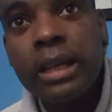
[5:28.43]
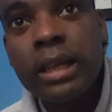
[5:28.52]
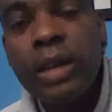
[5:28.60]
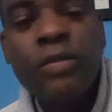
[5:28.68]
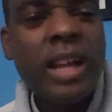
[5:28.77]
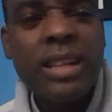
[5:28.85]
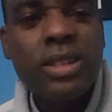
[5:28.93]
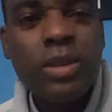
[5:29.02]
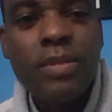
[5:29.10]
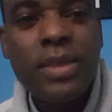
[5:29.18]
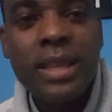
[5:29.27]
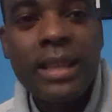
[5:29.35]
If that's
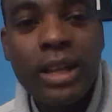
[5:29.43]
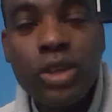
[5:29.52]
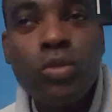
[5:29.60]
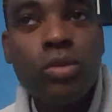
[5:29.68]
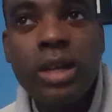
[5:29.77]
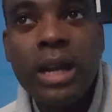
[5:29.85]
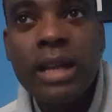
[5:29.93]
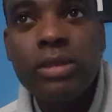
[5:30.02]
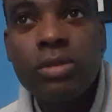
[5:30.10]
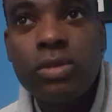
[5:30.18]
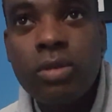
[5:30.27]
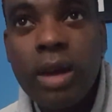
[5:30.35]
something that you would like
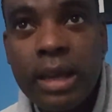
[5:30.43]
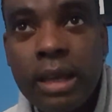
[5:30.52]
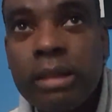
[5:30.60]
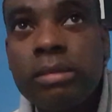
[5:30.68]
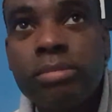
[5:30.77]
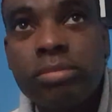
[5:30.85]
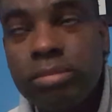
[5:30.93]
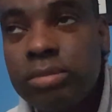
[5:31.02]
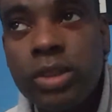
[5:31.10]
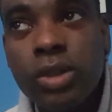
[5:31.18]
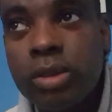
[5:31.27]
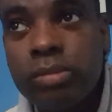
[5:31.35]
to do, I can,
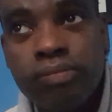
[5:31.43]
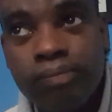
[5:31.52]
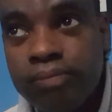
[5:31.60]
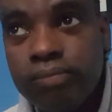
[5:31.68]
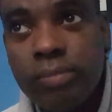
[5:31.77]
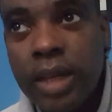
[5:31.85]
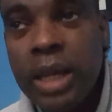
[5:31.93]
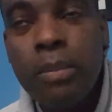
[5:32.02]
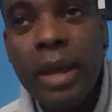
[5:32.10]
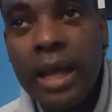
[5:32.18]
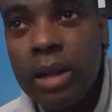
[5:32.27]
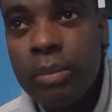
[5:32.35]
you know,
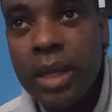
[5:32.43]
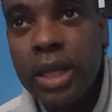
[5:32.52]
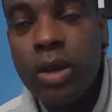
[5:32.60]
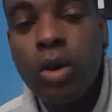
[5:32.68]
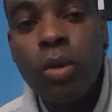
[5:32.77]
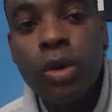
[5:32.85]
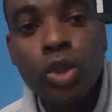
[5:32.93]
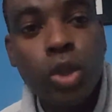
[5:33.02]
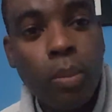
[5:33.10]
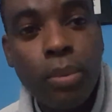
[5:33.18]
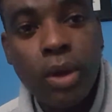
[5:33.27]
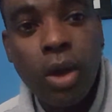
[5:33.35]
email me or
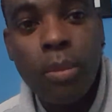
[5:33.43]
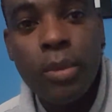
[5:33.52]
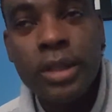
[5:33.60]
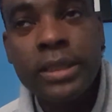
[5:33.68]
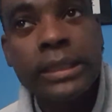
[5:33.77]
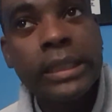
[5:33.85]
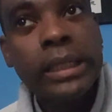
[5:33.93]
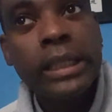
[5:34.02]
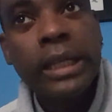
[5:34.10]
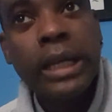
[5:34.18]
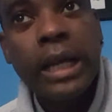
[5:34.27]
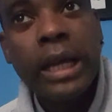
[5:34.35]
drop a comment,
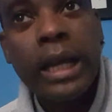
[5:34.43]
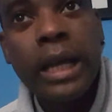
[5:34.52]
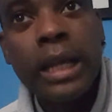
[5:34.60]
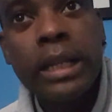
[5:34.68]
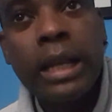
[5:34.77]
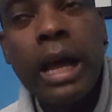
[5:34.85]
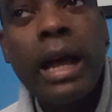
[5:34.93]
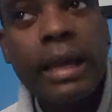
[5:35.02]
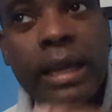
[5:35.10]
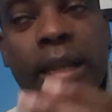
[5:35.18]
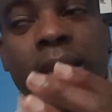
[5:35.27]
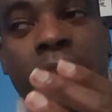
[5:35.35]
and I
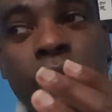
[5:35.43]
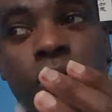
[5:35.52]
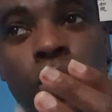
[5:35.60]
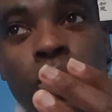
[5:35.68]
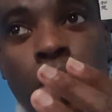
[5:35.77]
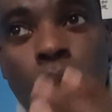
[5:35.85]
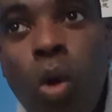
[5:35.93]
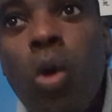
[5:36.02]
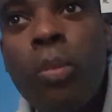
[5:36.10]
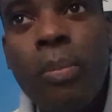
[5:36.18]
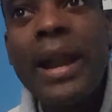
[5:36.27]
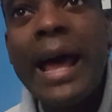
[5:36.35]
can give you the
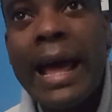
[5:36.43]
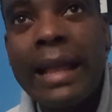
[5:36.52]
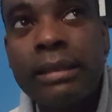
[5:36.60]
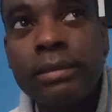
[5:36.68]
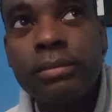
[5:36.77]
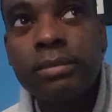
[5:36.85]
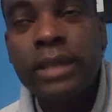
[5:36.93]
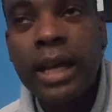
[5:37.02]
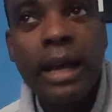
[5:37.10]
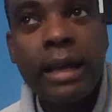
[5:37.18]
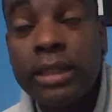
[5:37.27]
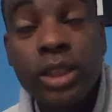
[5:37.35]
whole plan that
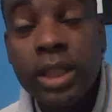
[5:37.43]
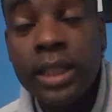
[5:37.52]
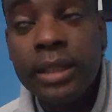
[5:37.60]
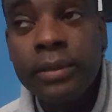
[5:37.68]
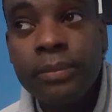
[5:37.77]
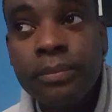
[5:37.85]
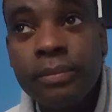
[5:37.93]
I actually